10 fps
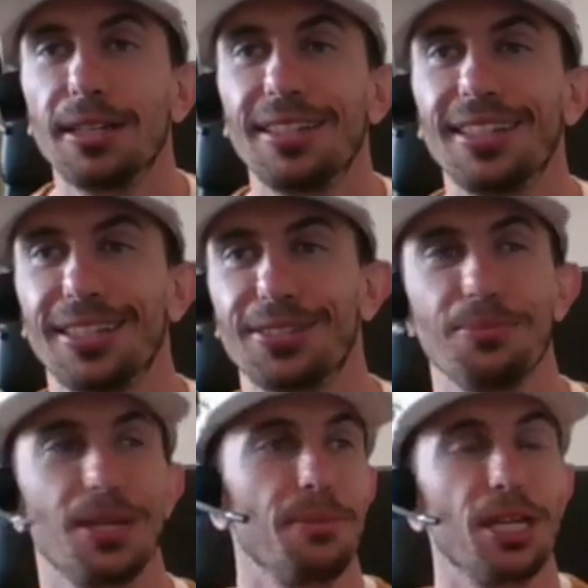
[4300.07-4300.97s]
It's
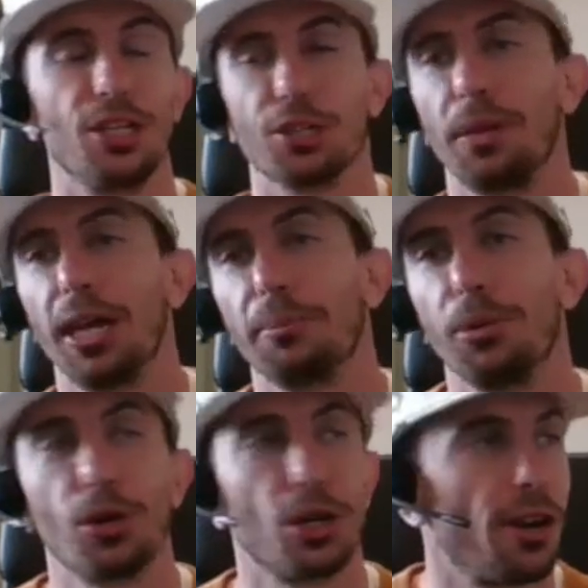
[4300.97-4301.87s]
me just playing
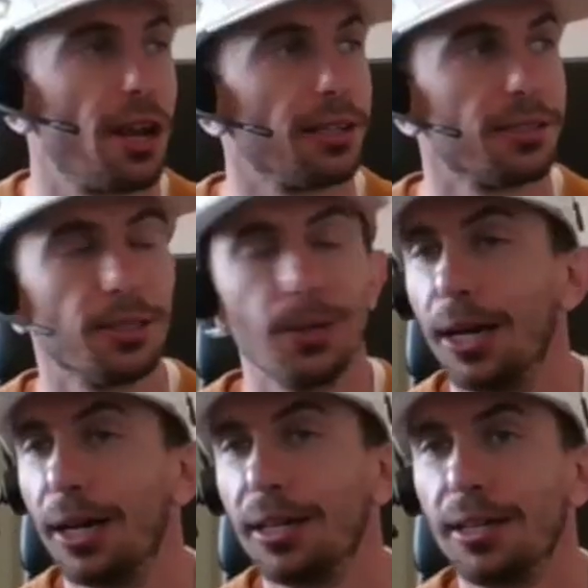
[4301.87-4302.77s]
poker, trying to, uh,